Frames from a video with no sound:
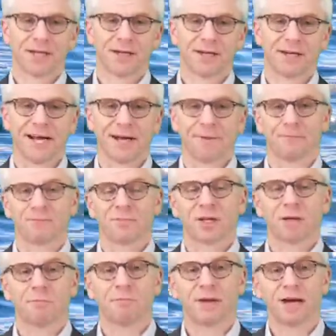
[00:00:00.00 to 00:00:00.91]
Now,
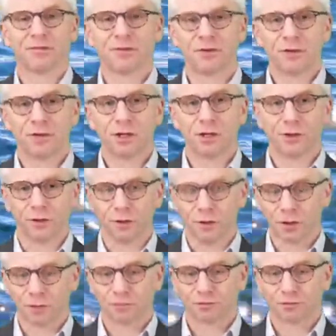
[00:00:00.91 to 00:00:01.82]
Matthew and
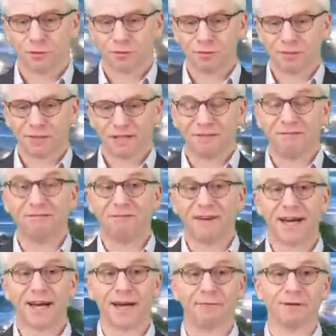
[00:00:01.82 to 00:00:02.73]
Luke probably
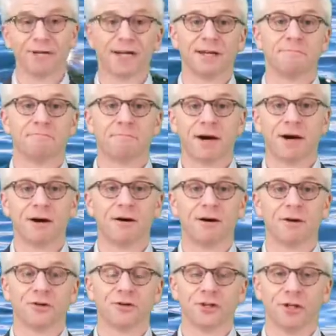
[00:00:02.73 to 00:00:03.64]
vary in
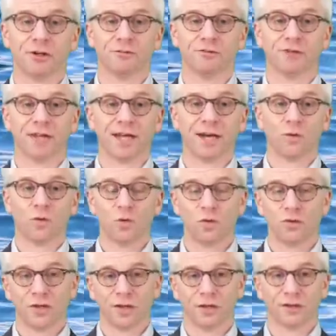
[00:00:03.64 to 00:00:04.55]
part due to their
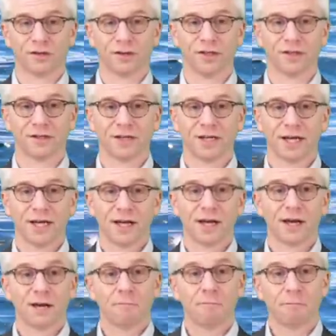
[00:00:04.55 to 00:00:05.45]
audiences.
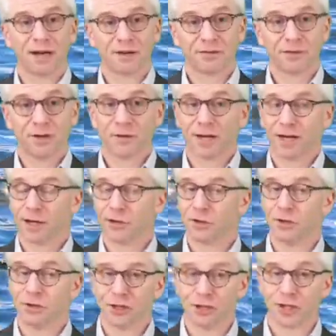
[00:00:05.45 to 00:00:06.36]
Matthew
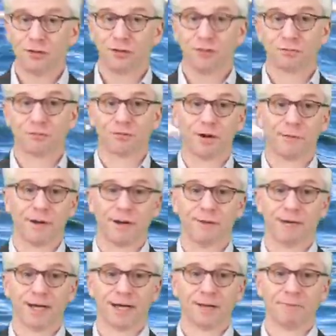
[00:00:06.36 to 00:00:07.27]
had Jews
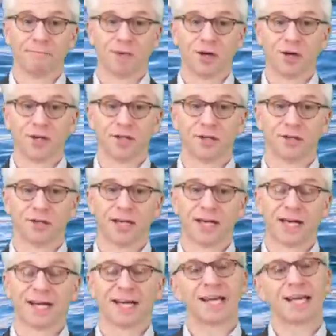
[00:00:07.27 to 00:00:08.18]
primarily in mind,
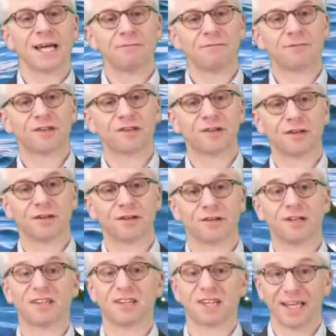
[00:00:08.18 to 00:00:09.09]
and he
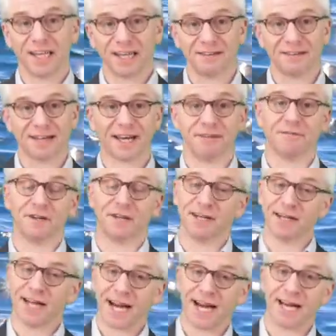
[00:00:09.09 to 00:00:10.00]
emphasises King David
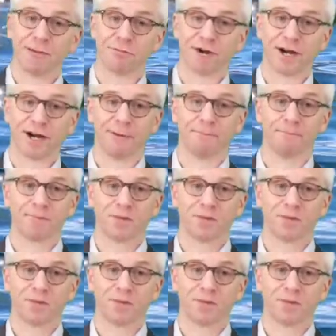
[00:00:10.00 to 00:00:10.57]
and Abraham.